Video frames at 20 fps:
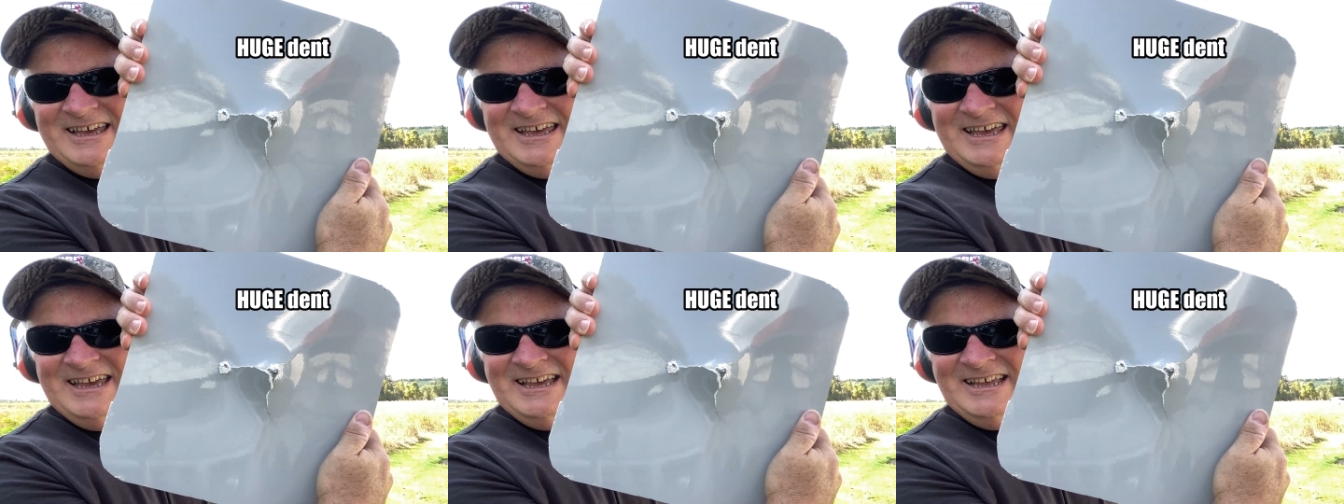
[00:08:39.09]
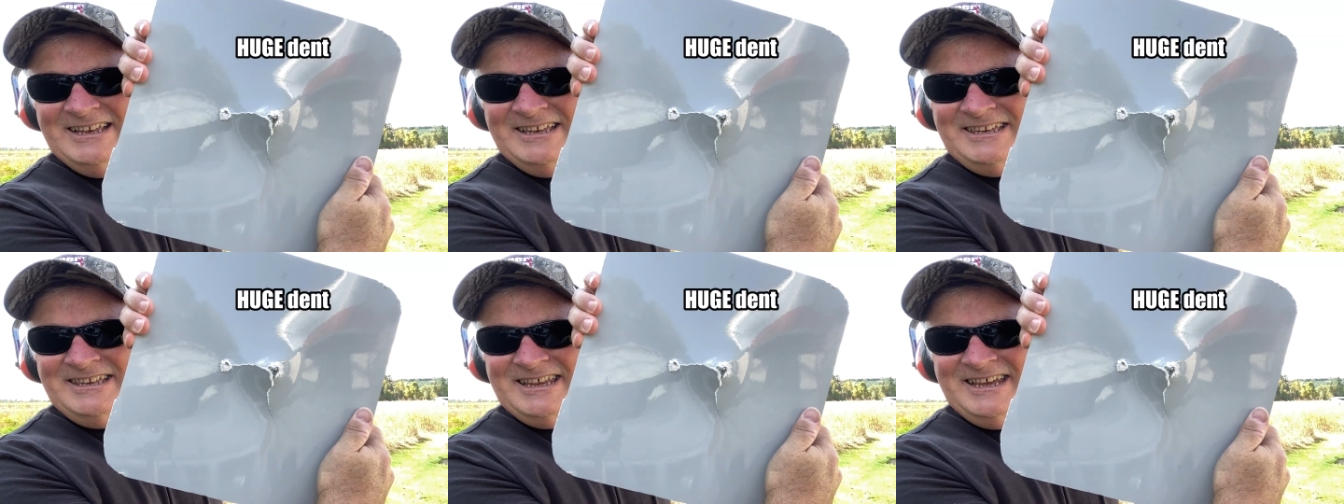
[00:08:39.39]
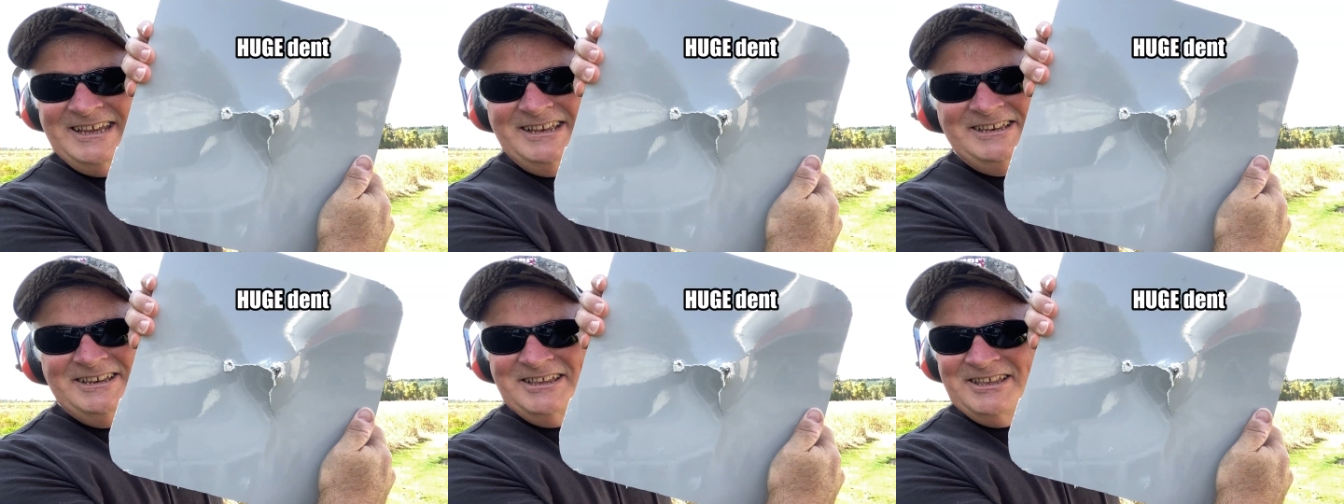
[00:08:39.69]
It
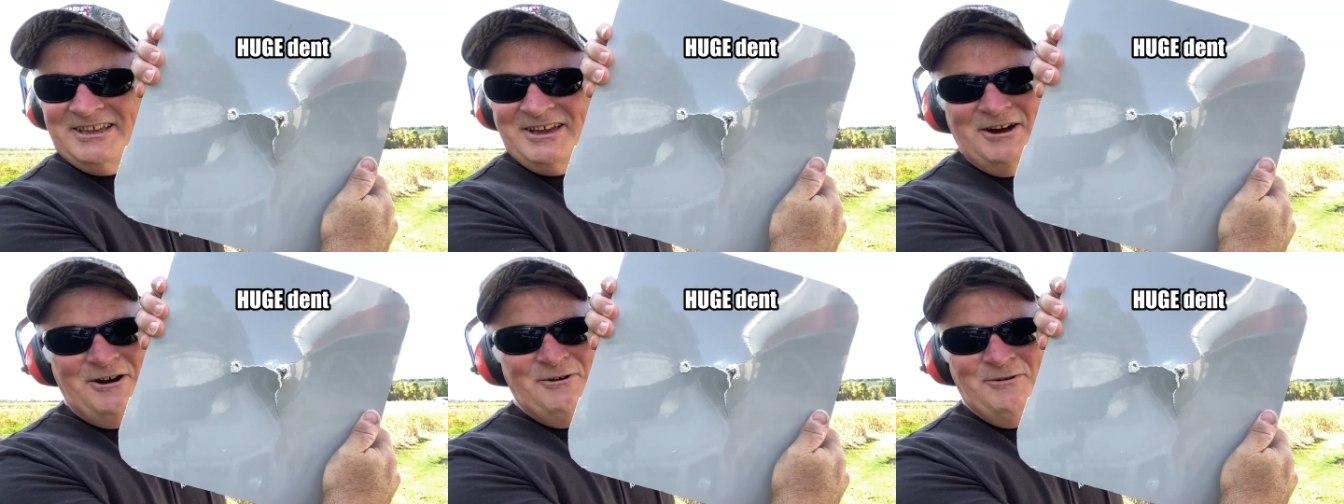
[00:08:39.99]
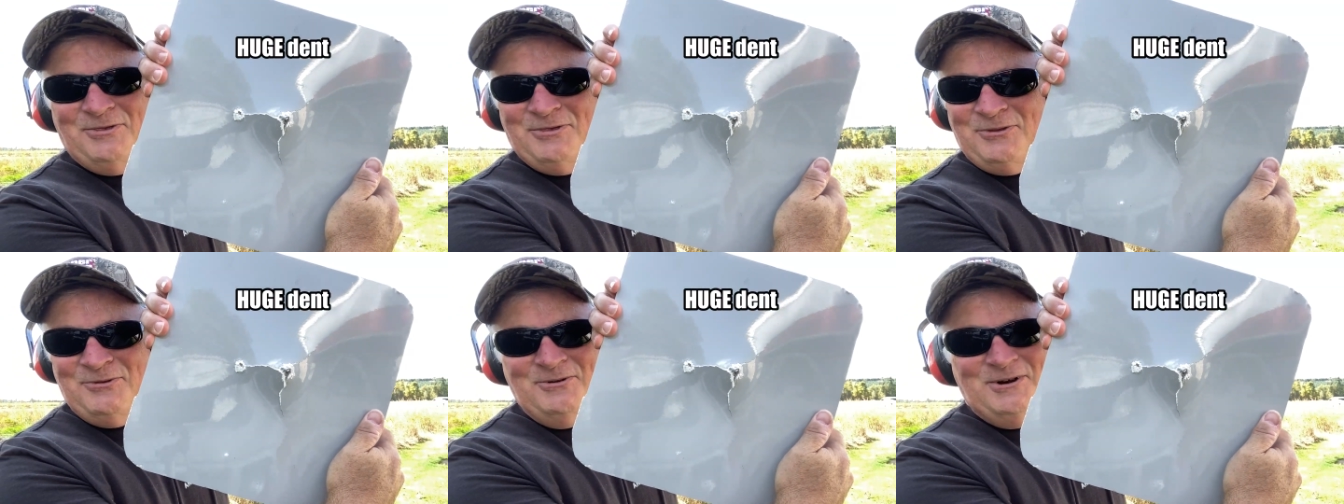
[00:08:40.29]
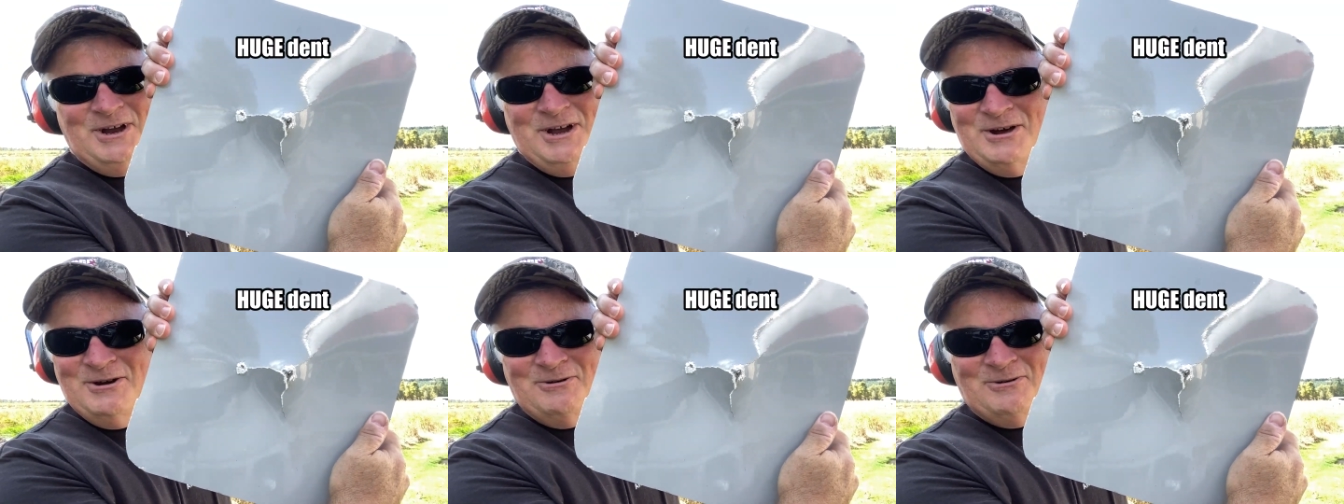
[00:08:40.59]
didn't go
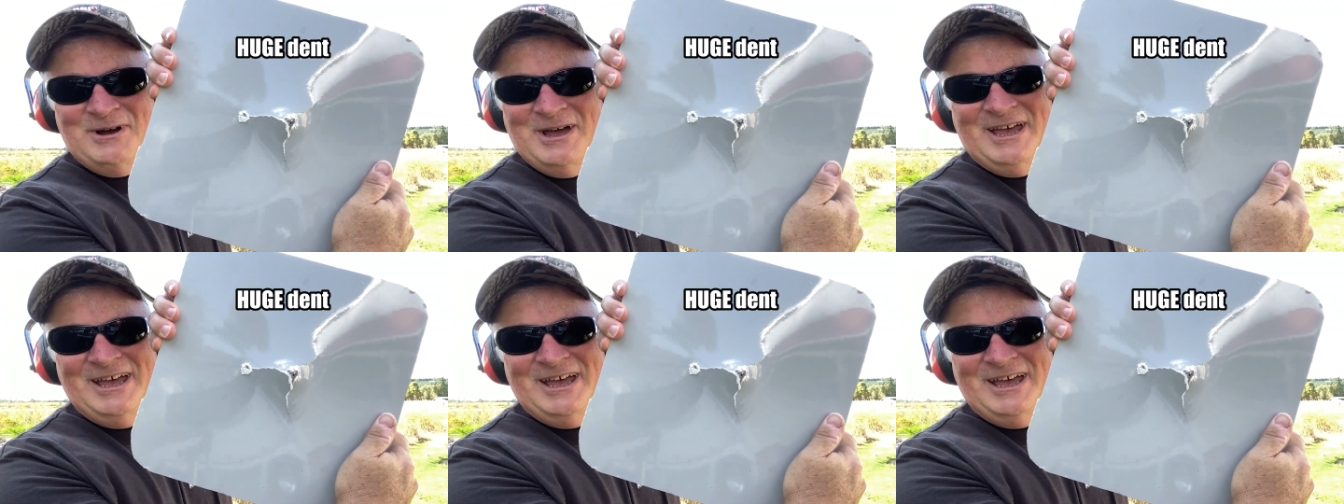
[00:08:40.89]
through.